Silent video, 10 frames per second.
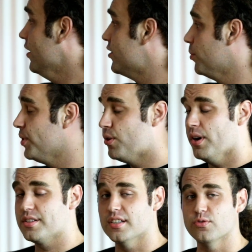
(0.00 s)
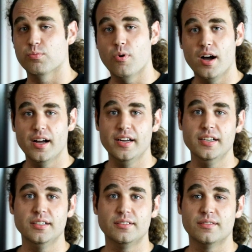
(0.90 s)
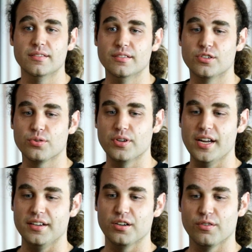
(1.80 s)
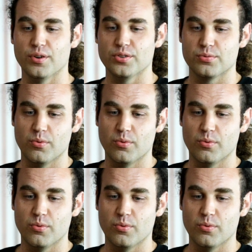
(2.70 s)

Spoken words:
So a big question is, why create Nervos?